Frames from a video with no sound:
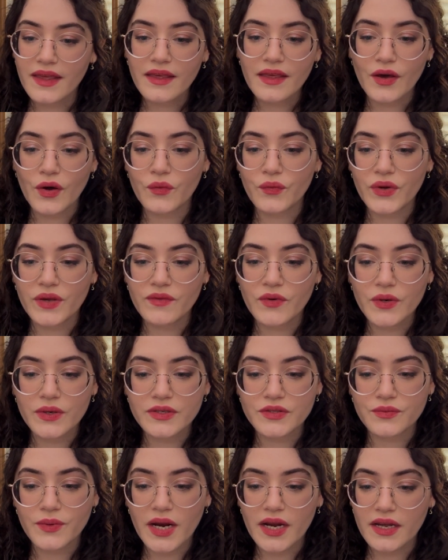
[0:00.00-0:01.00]
A weaver
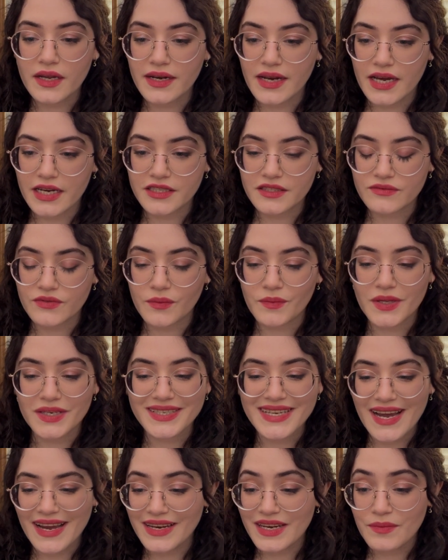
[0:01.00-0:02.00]
is recognized from the
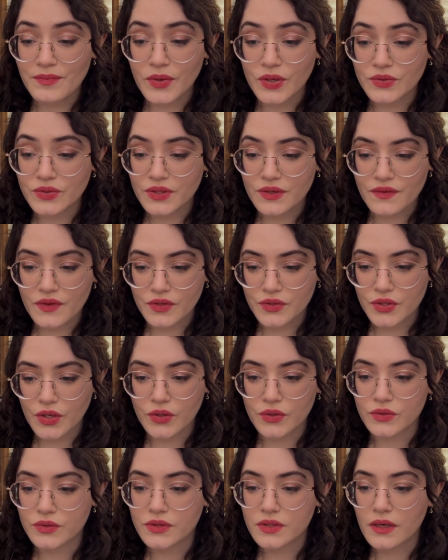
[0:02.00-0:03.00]
tiny bones of the
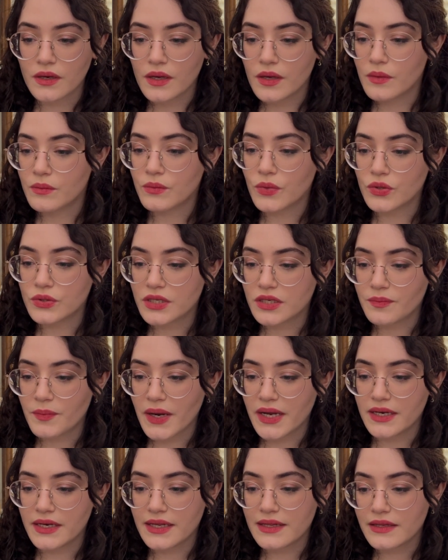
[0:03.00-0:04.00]
toes, molded
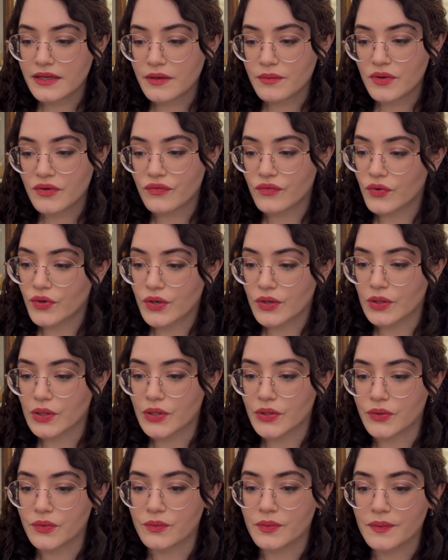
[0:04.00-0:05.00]
by kneeling before a
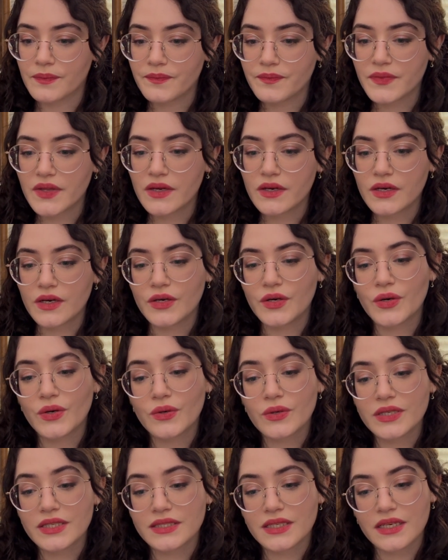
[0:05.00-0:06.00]
loom. A
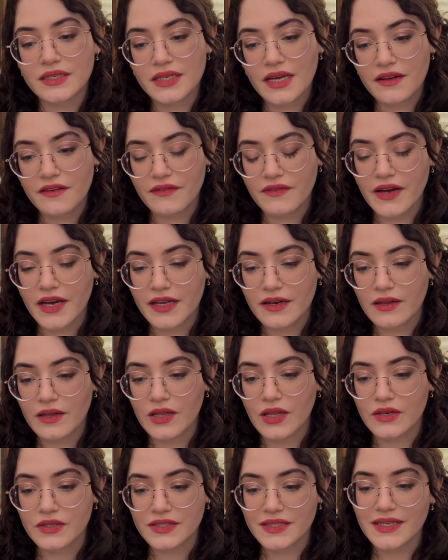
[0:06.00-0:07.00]
girl is identified
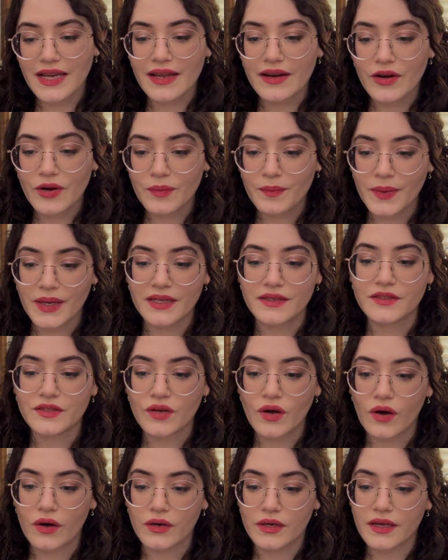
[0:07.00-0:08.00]
alongside her pet
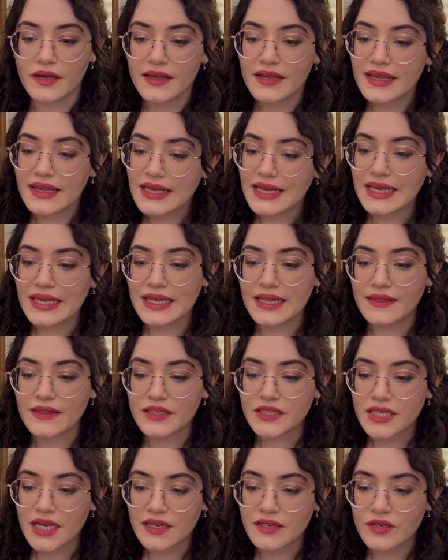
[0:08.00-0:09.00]
dog. In the
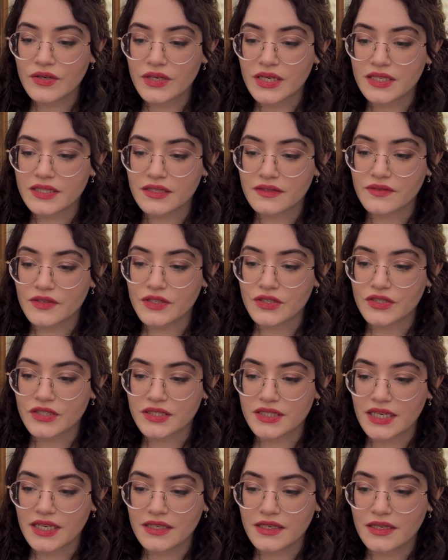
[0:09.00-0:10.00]
tenderness of
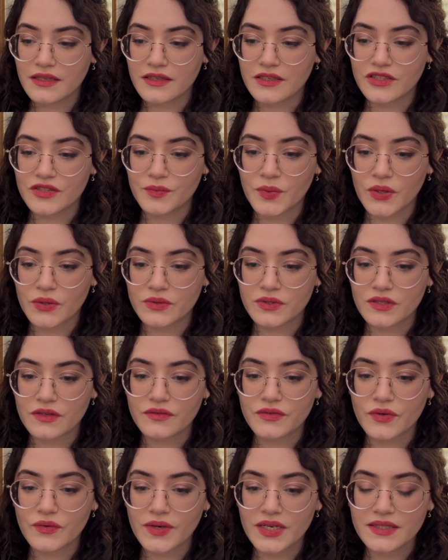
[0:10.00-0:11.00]
understanding these bones,
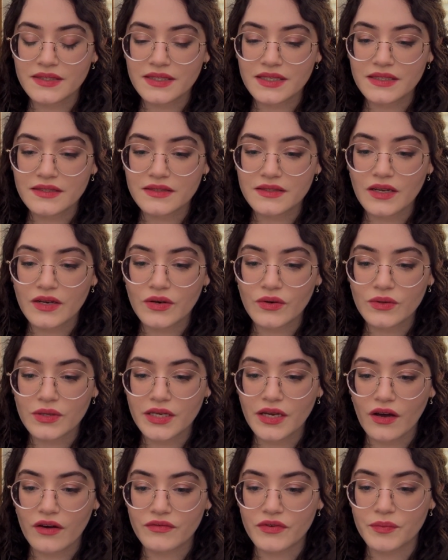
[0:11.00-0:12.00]
forensics not
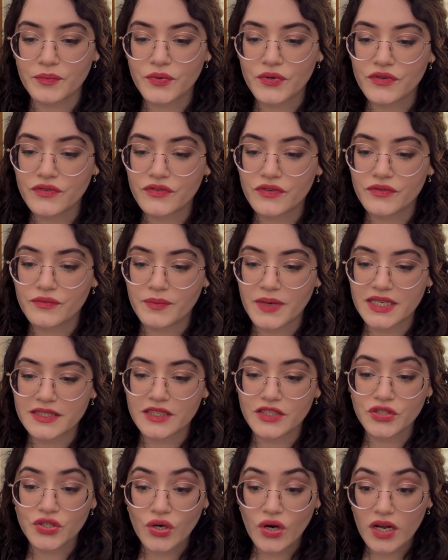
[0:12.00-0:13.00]
only offer proof of mass
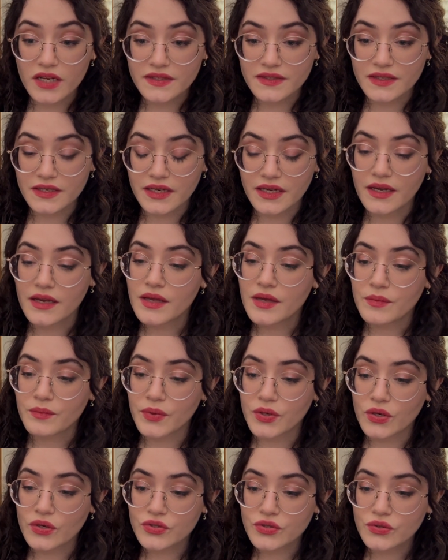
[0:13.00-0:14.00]
atrocity,
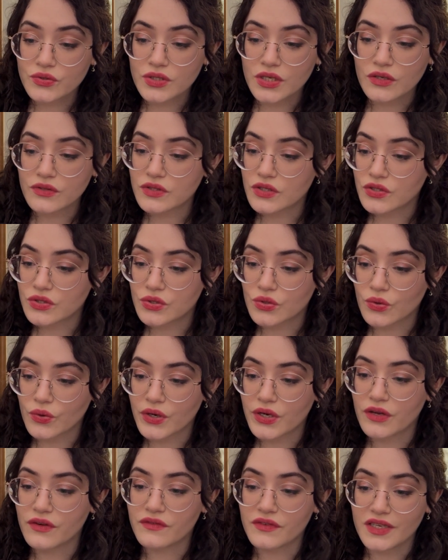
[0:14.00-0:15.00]
but also tells the
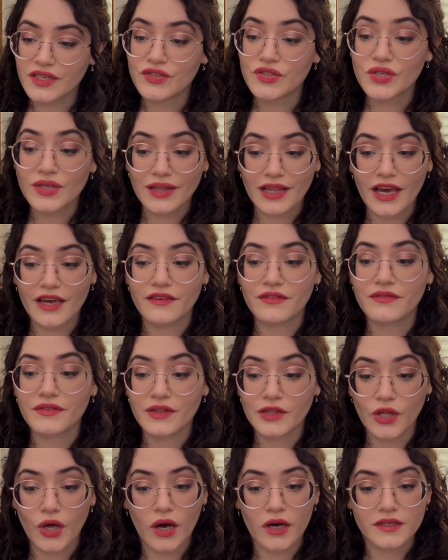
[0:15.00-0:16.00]
story of each life
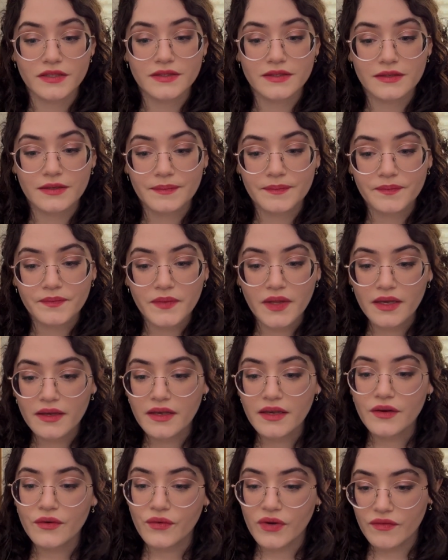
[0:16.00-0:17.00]
lost.
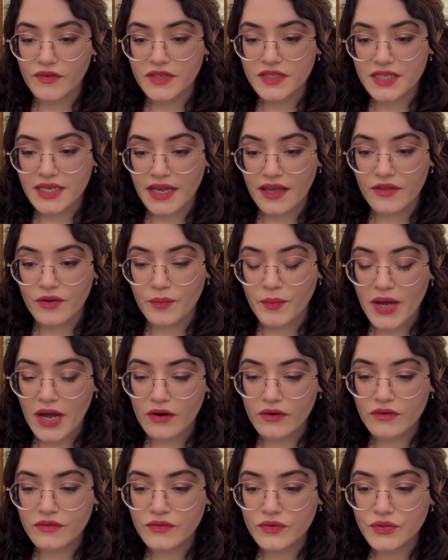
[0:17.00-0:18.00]
Weaving together
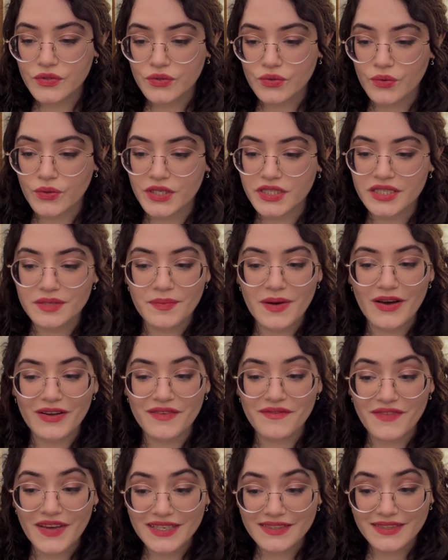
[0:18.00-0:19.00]
powerful stories about
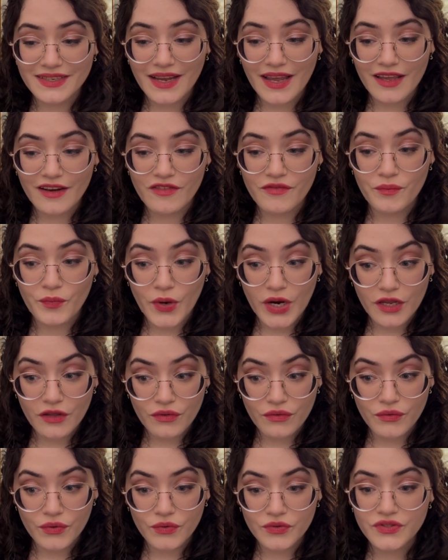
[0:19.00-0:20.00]
investigative
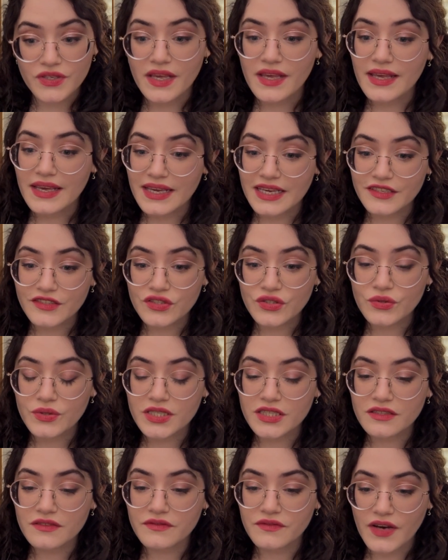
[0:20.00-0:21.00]
breakthroughs,
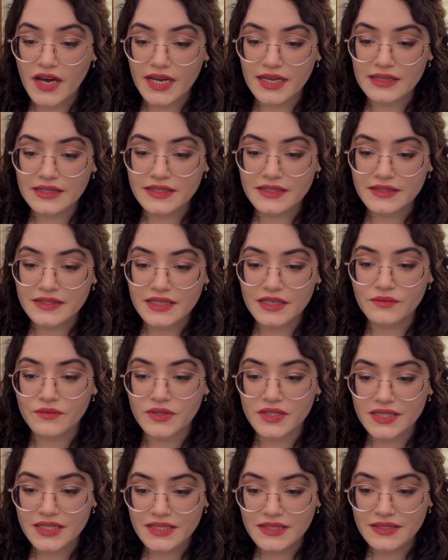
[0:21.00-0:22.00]
histories of violence and
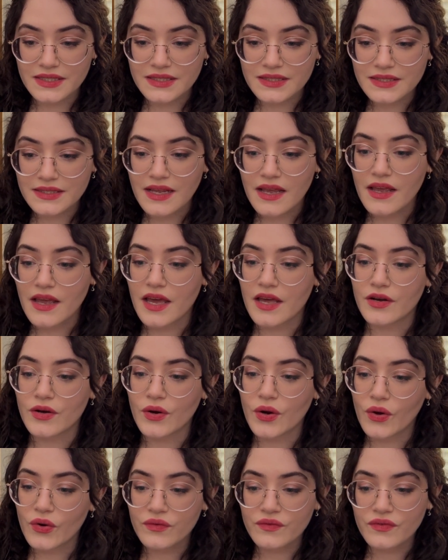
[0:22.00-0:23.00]
resistance, and
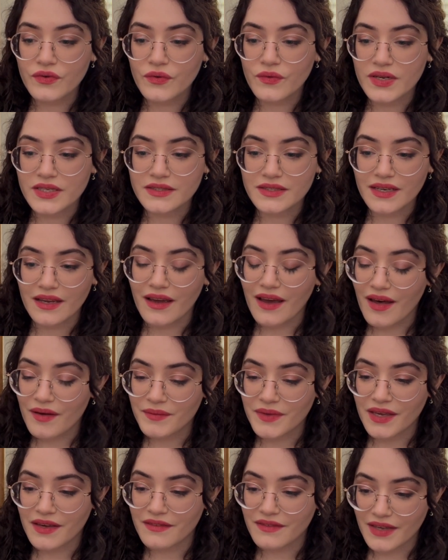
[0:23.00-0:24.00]
her own forensic
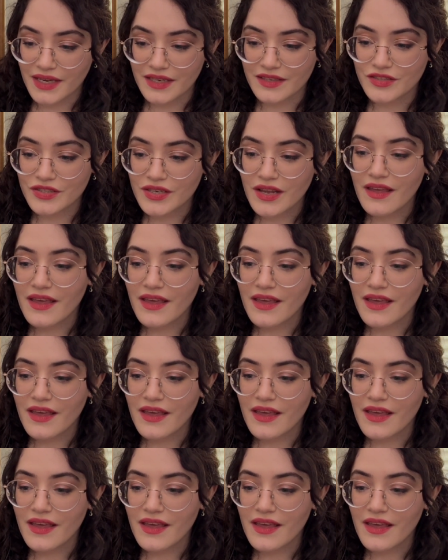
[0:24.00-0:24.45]
coming of age,